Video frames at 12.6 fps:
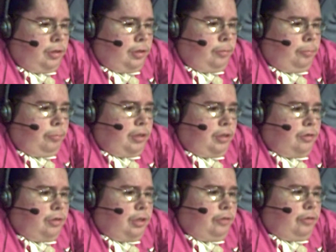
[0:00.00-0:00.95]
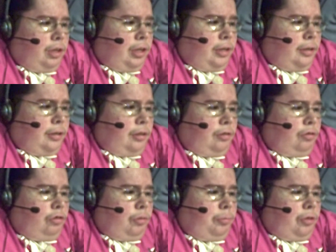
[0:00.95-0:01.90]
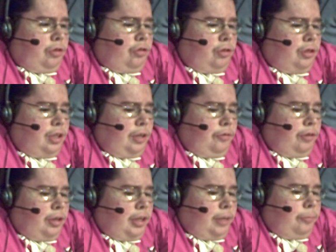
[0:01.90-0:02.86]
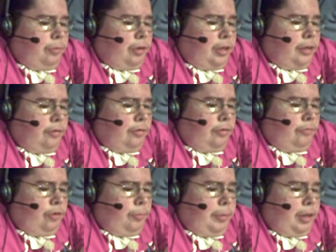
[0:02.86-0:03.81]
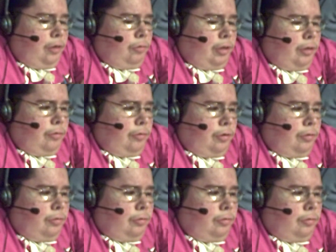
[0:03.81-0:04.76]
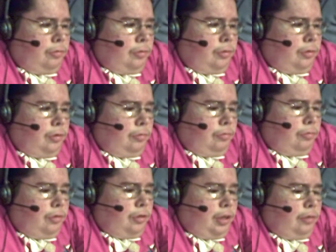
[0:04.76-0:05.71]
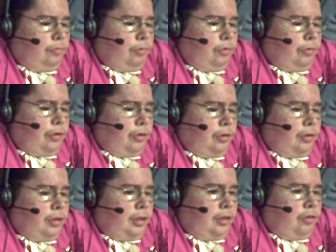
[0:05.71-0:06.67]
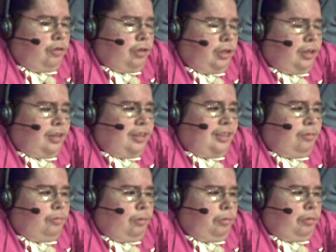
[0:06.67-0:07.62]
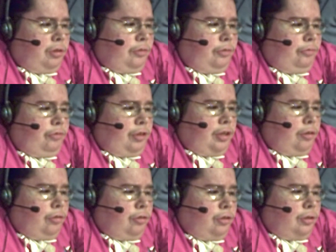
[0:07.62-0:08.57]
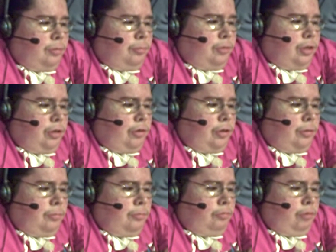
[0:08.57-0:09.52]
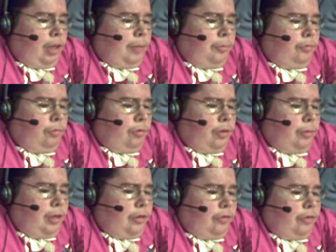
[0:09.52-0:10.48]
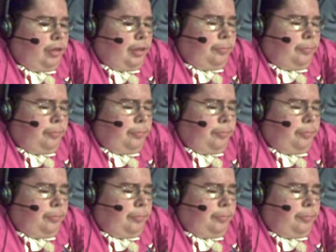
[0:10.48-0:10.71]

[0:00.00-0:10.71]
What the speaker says: basically everything that Triple H and Stephanie had planned for Battleground got ruined. What was even funny was yelling right before the main event